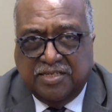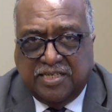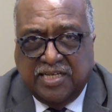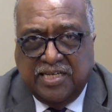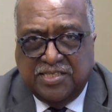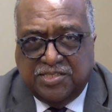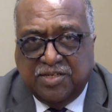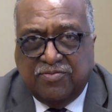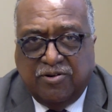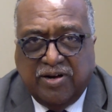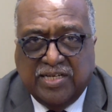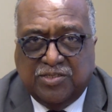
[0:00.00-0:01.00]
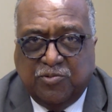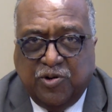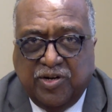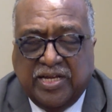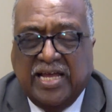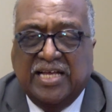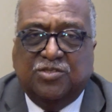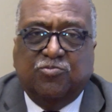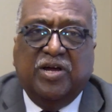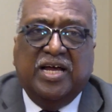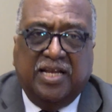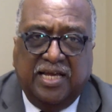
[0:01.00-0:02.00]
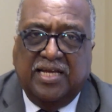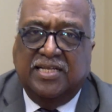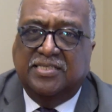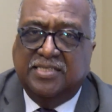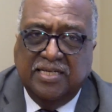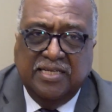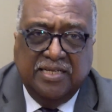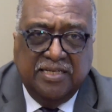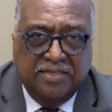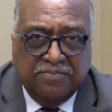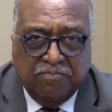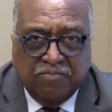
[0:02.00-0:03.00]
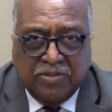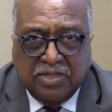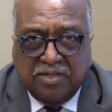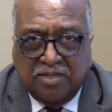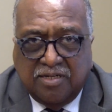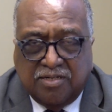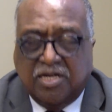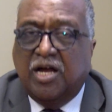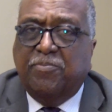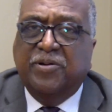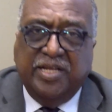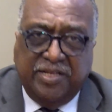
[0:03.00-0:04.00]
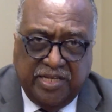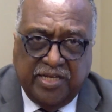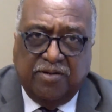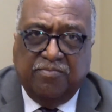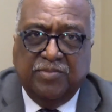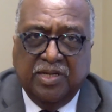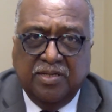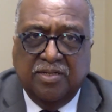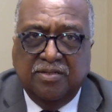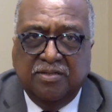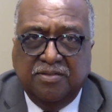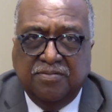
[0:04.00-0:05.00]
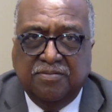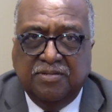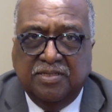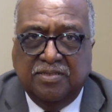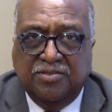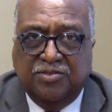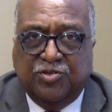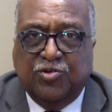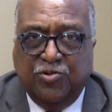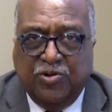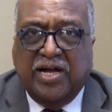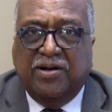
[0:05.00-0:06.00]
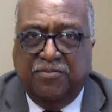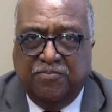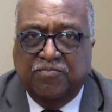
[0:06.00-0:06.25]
King's civil rights work, as well as accompanying them throughout